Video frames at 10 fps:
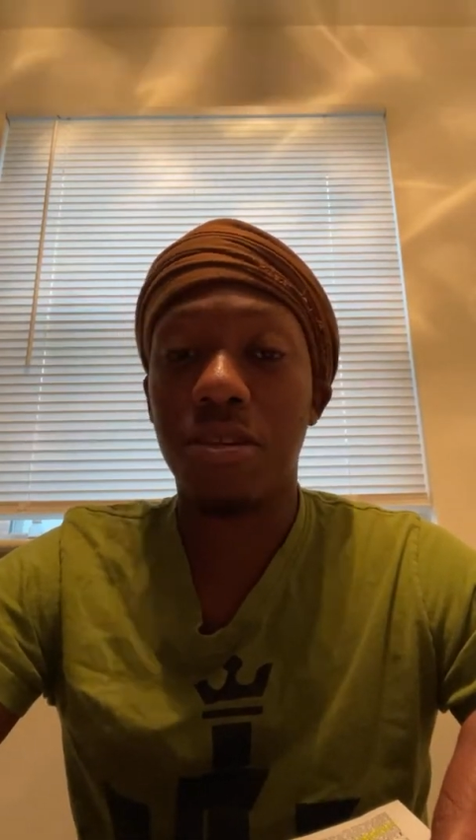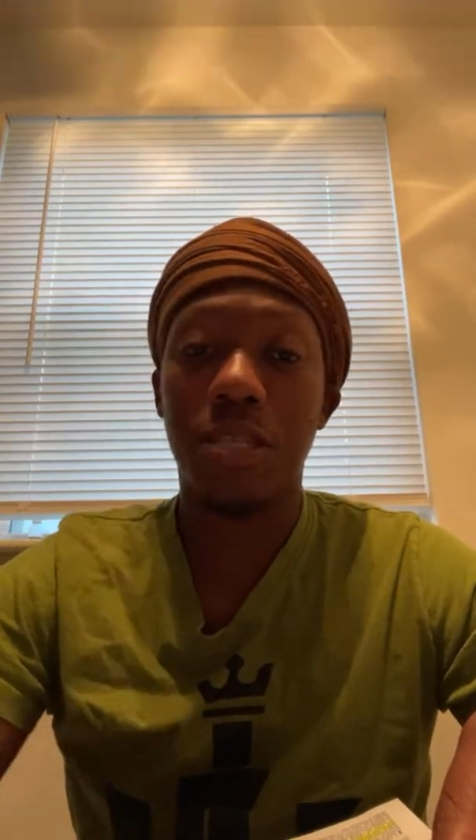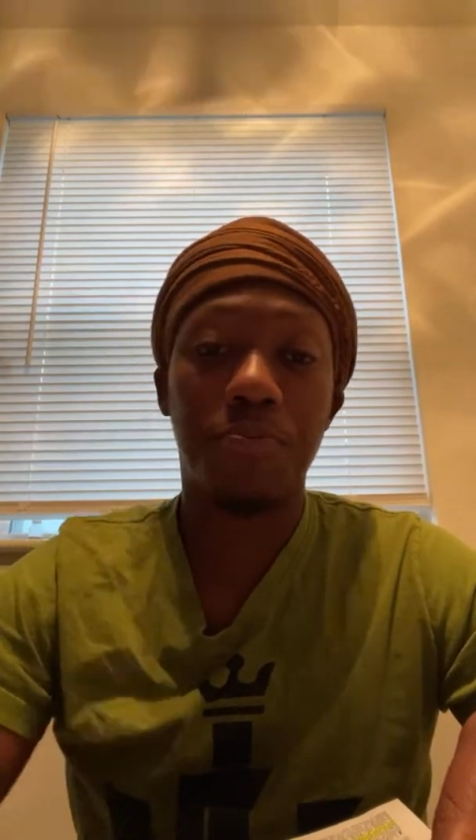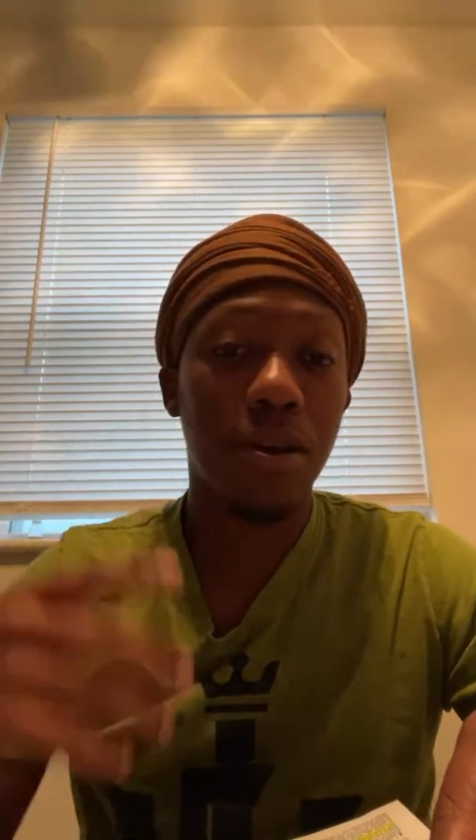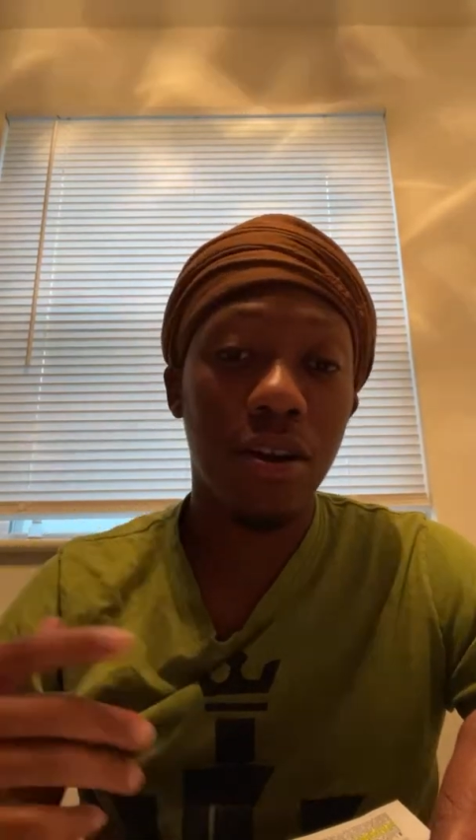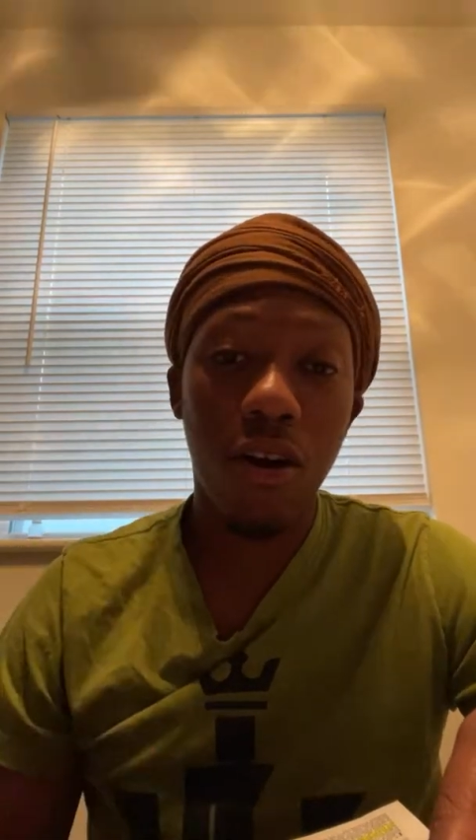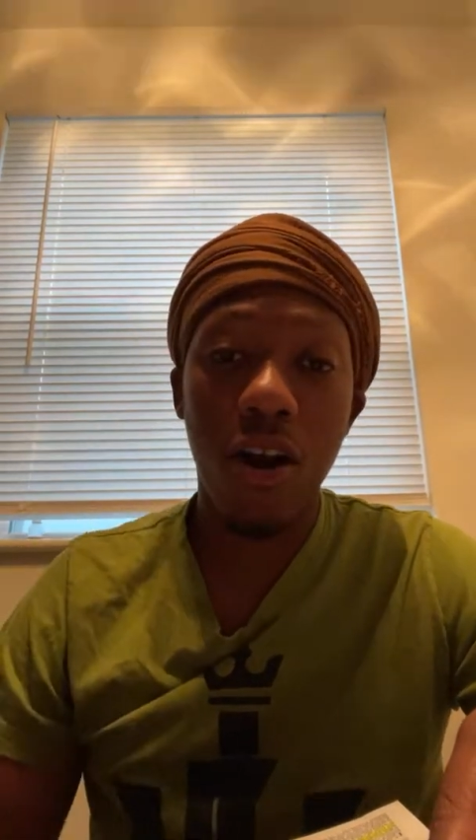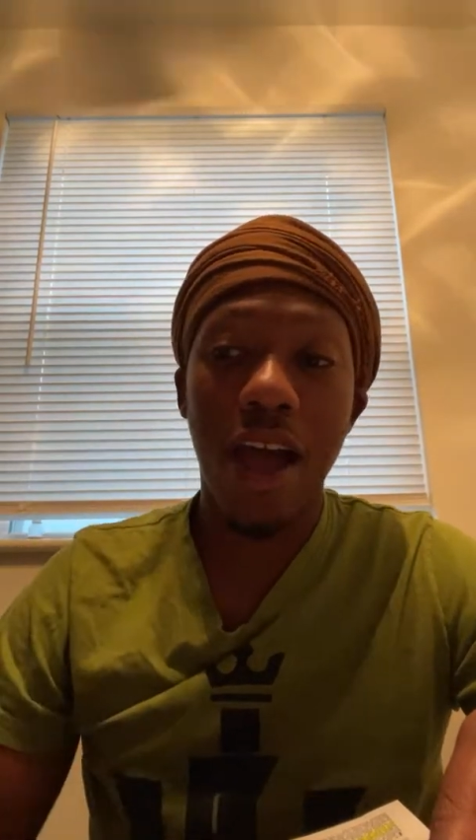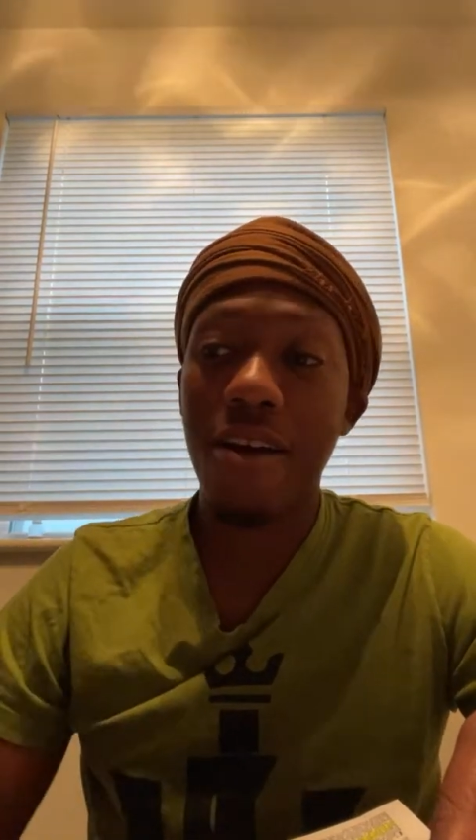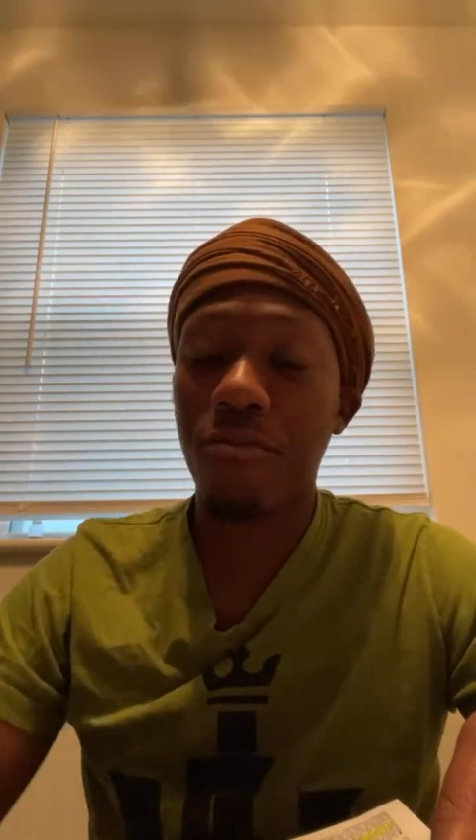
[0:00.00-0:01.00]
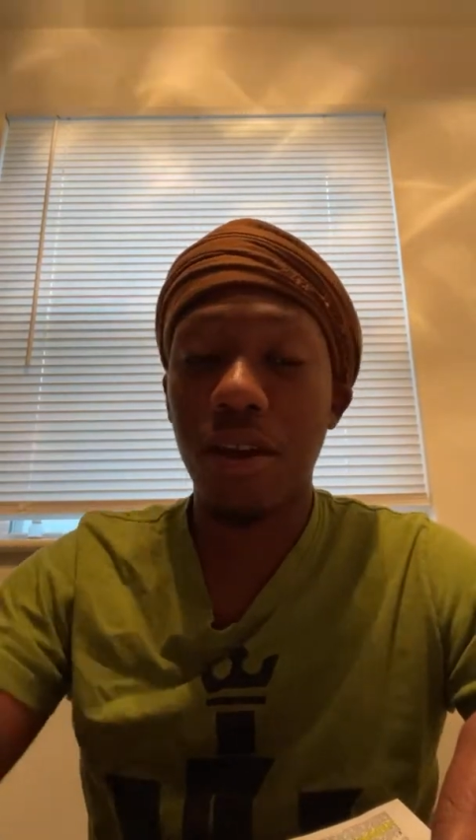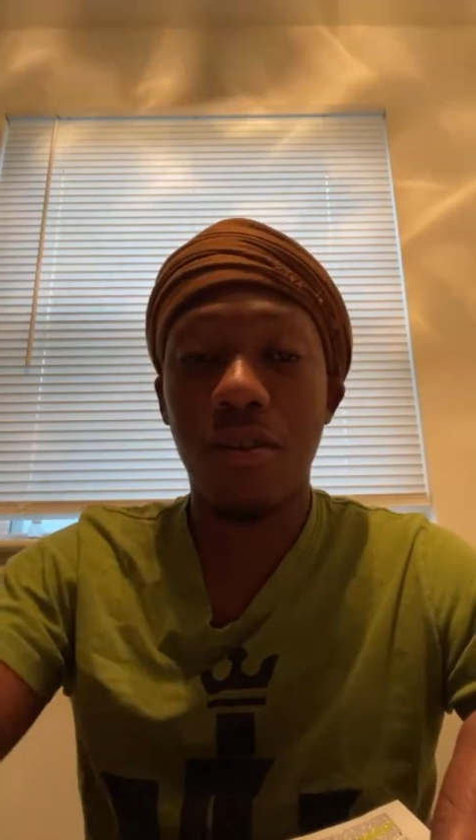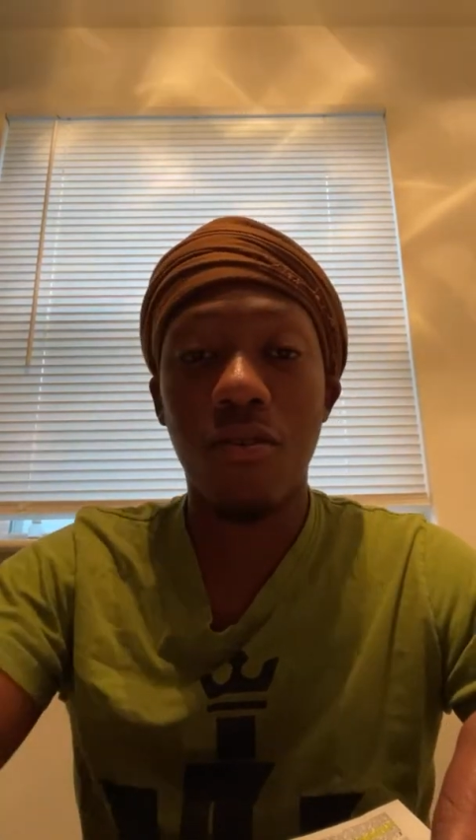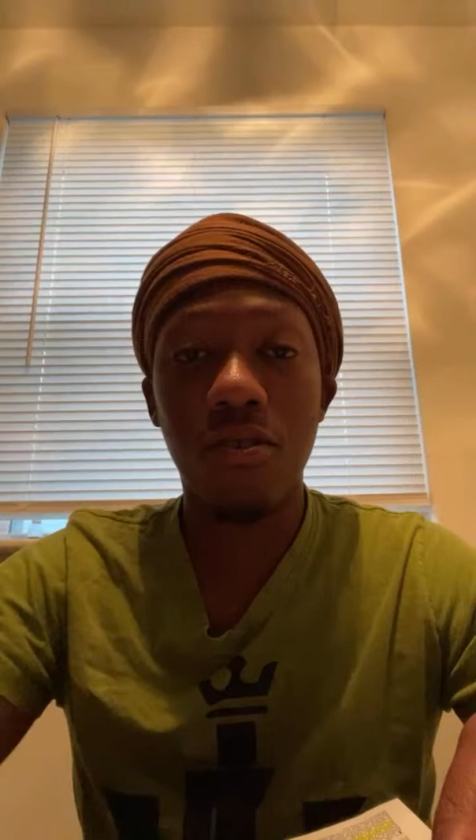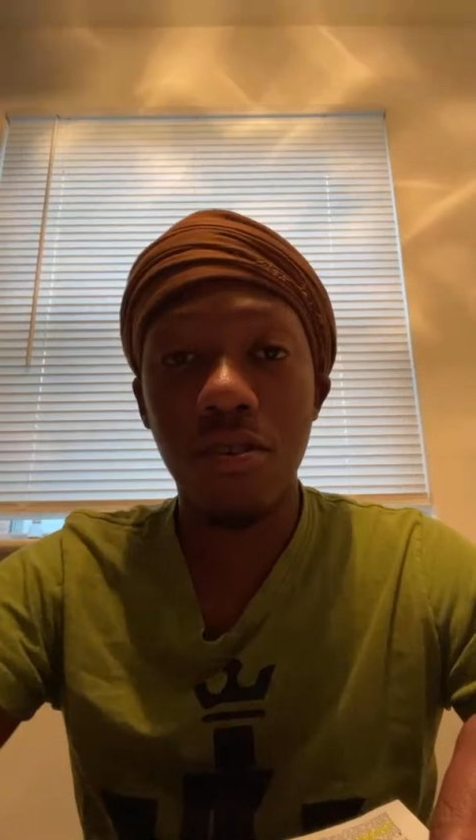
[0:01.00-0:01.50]
spirit all halfway
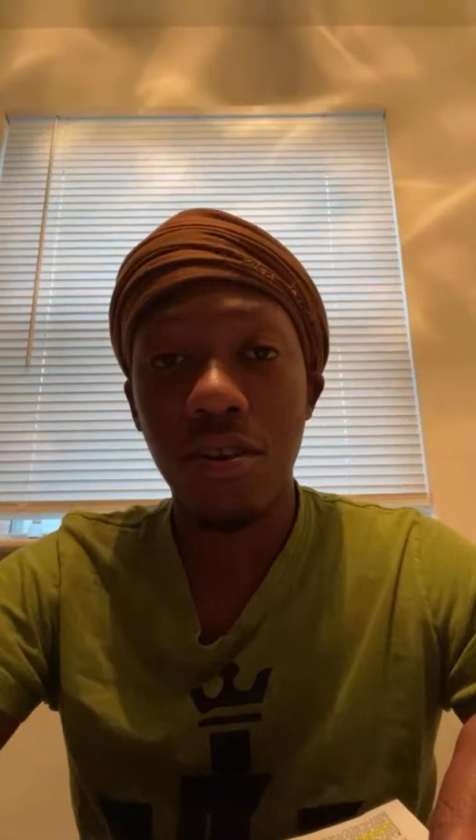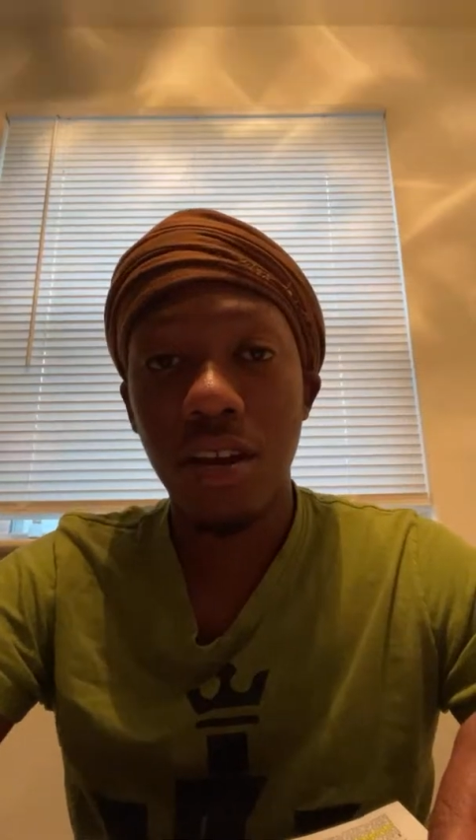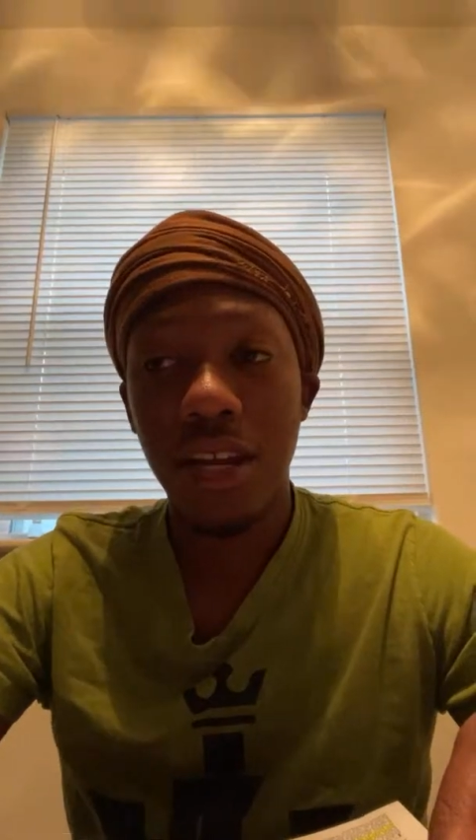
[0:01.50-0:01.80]
gone.